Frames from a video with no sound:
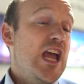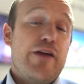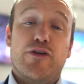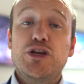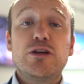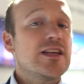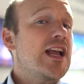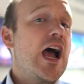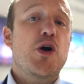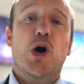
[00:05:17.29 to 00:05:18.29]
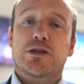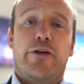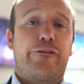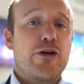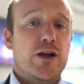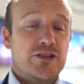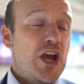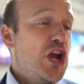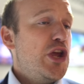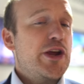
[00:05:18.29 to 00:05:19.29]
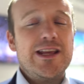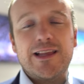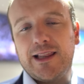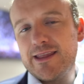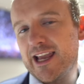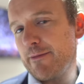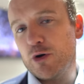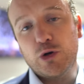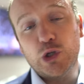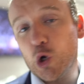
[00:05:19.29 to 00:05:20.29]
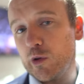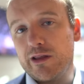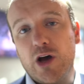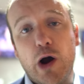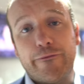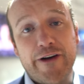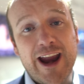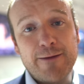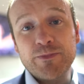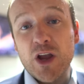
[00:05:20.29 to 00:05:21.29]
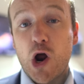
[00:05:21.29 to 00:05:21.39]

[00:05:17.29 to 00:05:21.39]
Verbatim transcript: If you're using Eye Autofocus, you can either let the camera look within the whole frame,